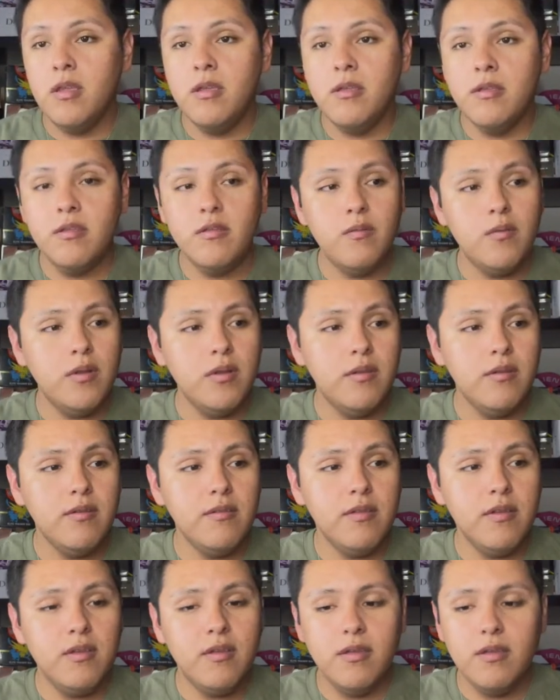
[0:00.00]
This is what it looks
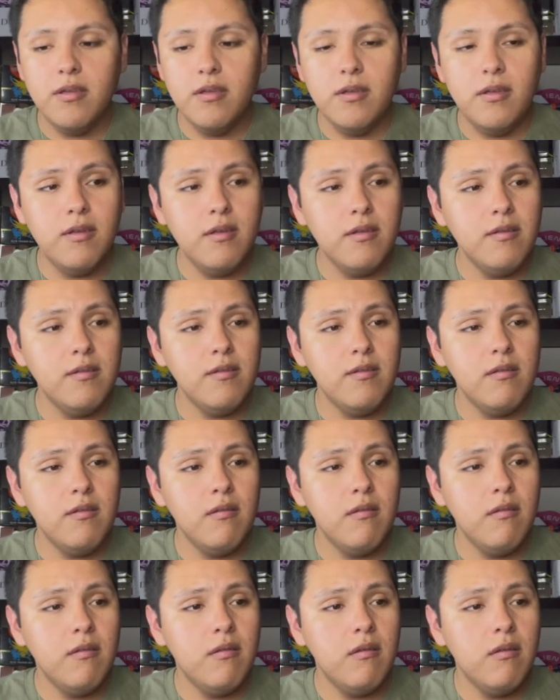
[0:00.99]
like, you guys.
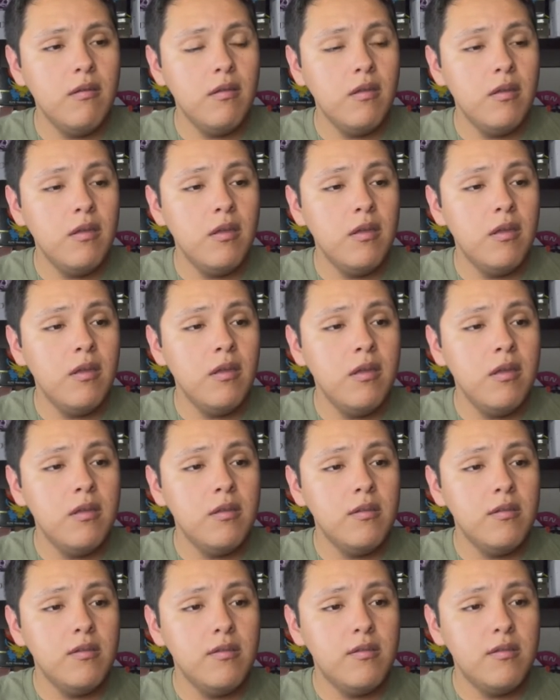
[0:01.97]

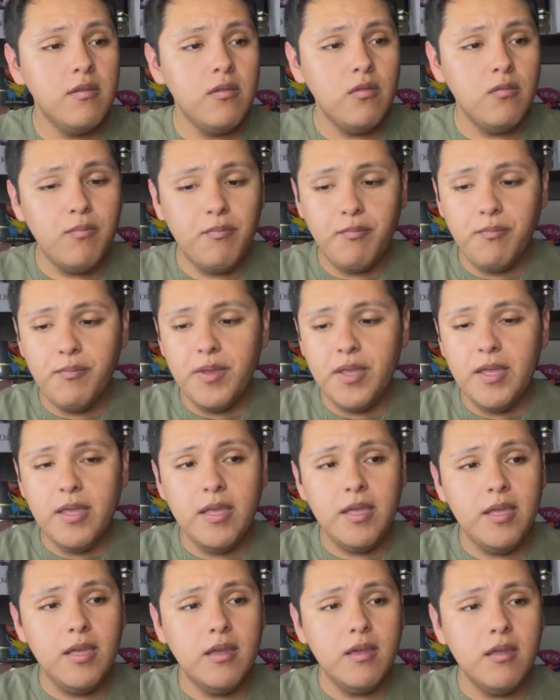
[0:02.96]
So
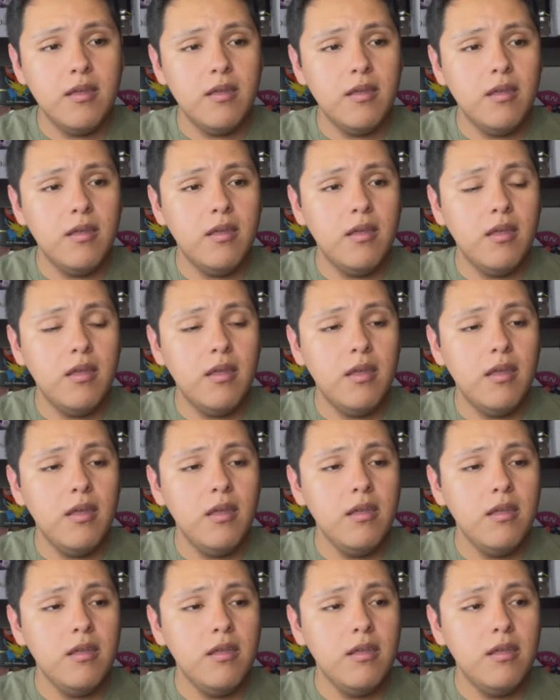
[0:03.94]
pink
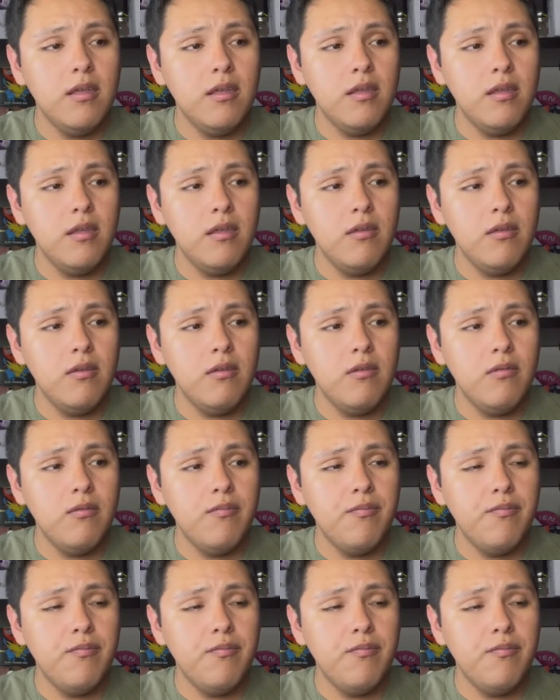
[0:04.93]
and cute.